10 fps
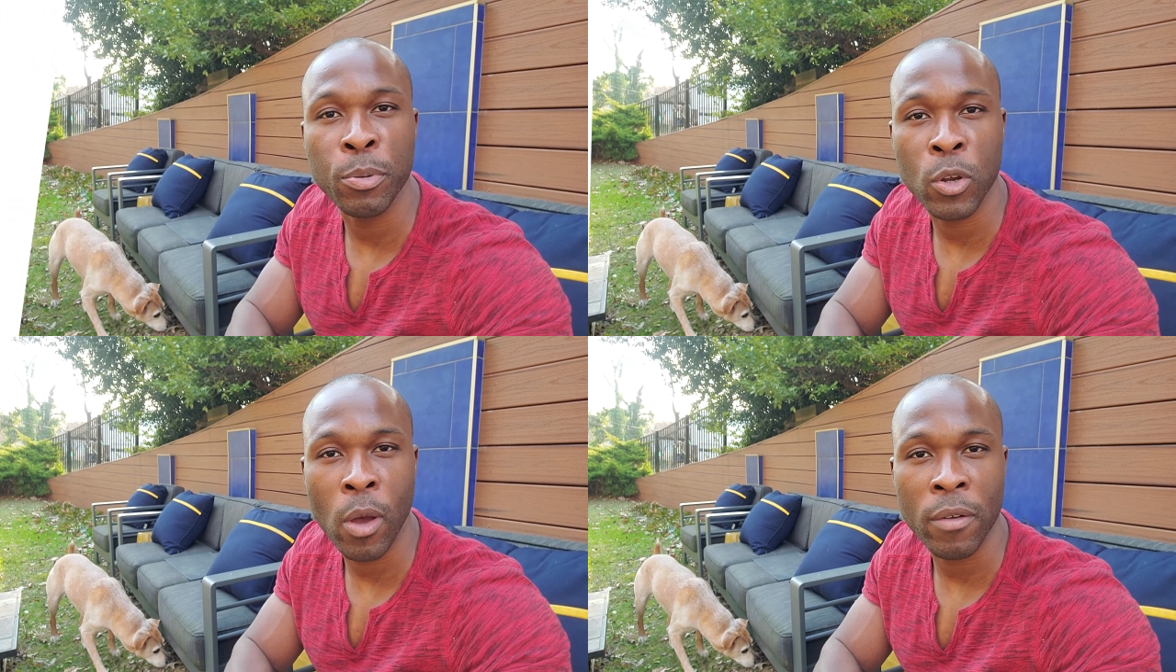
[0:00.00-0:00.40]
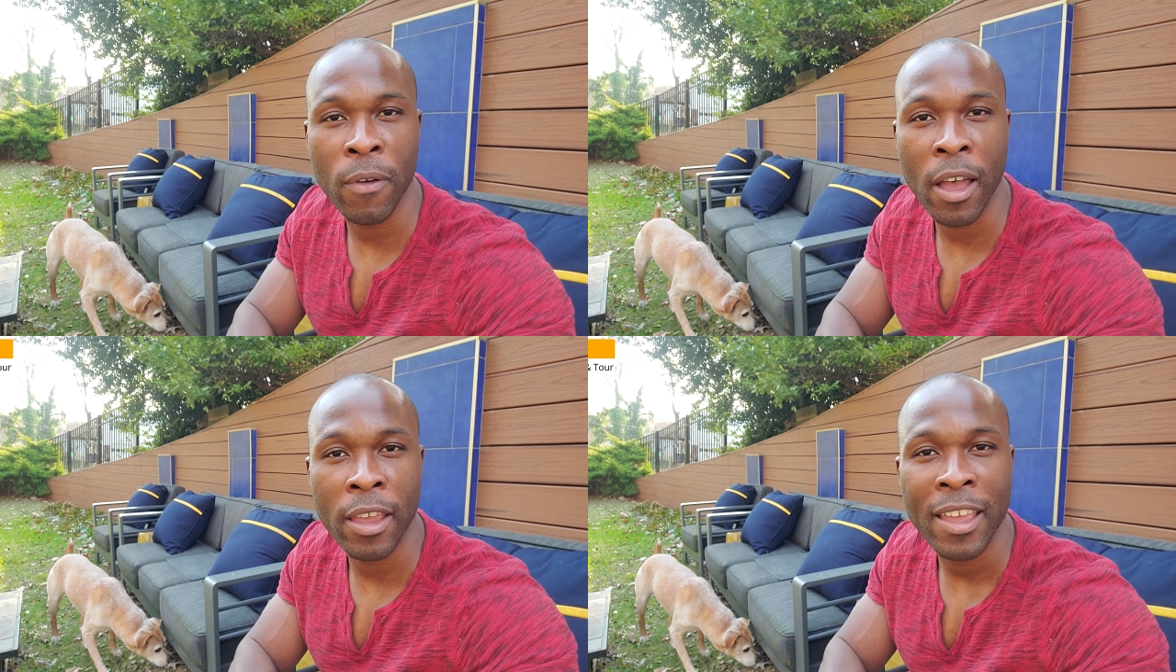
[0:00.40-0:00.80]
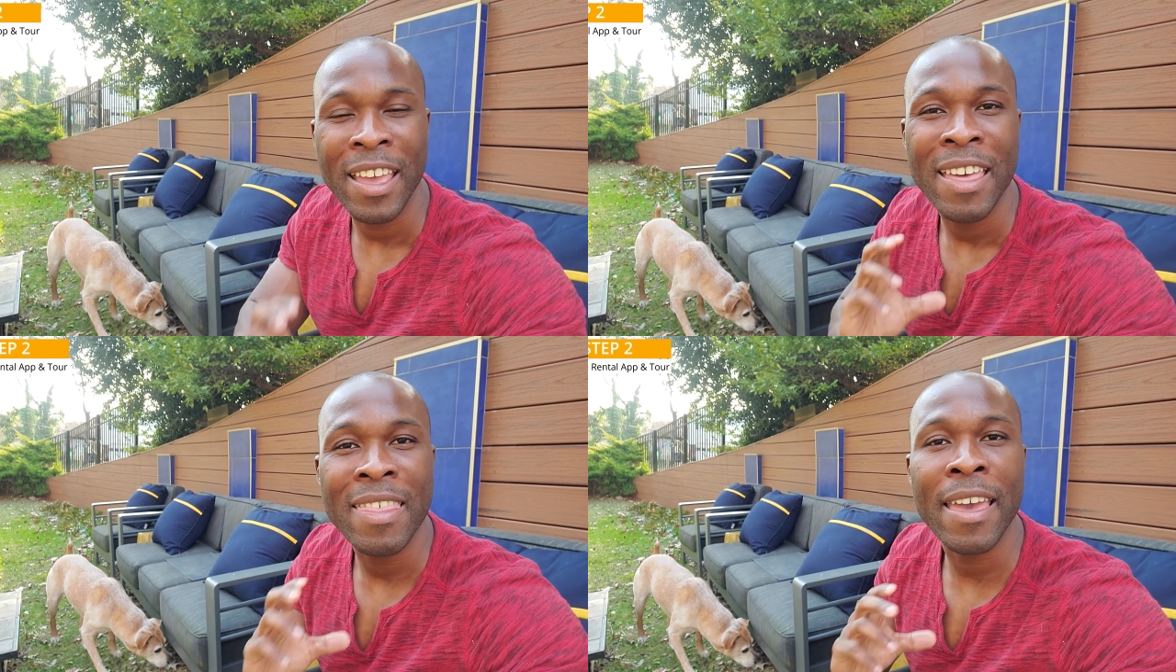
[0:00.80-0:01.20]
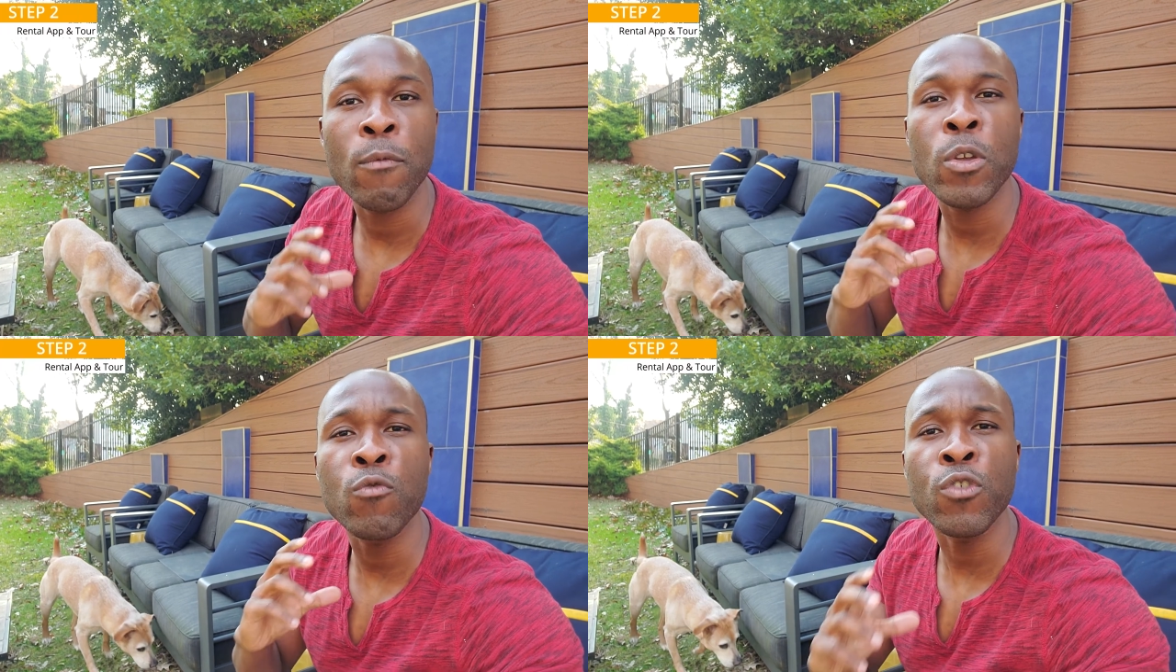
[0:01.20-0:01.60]
pre-qualify,
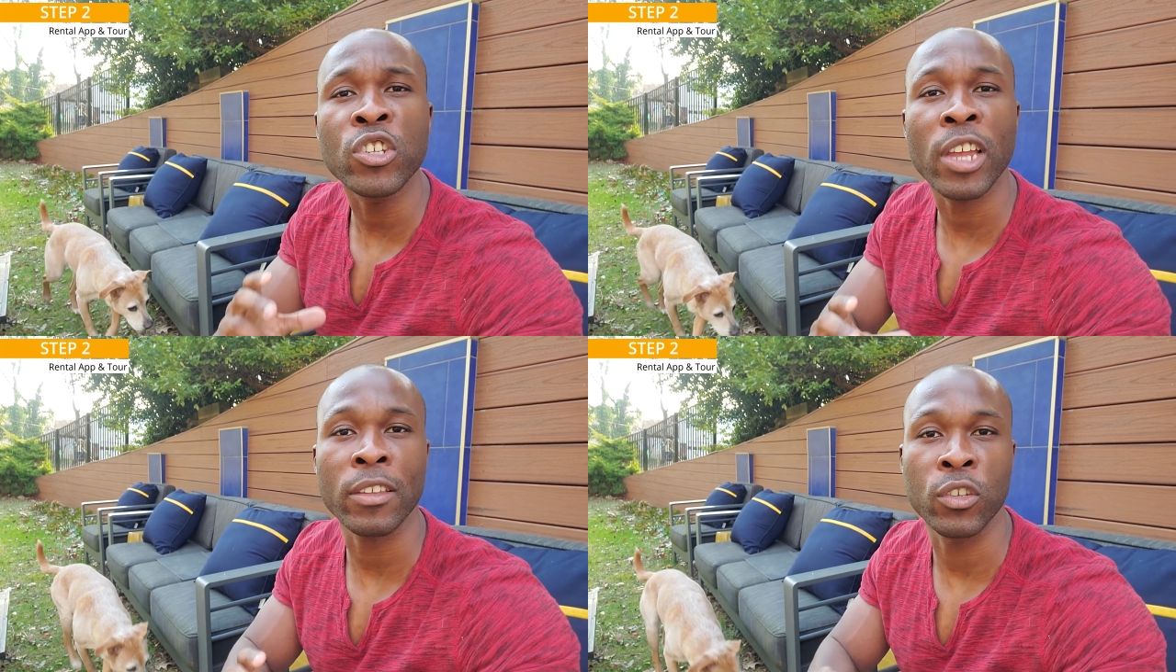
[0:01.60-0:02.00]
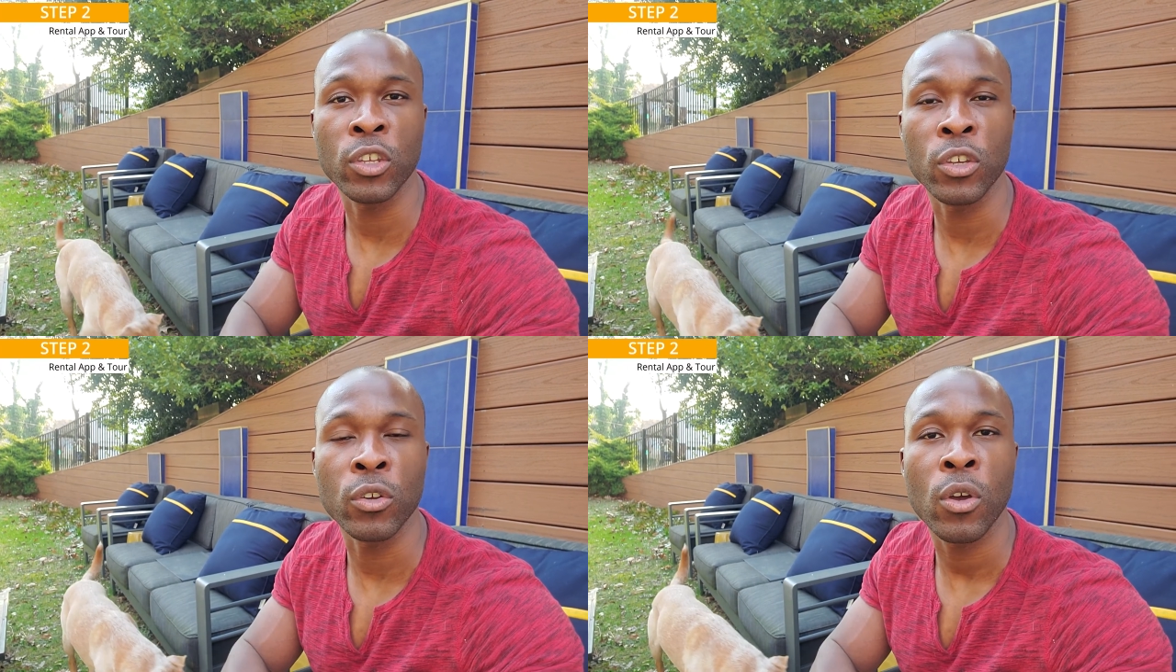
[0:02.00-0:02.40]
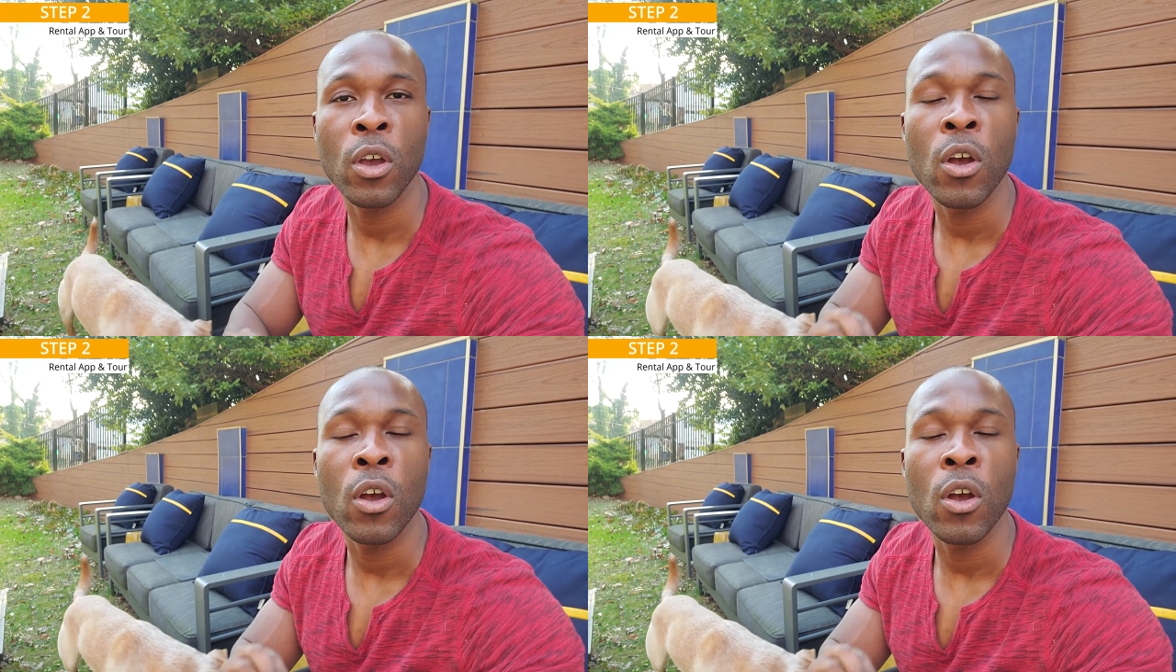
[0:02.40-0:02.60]
then we reach out to you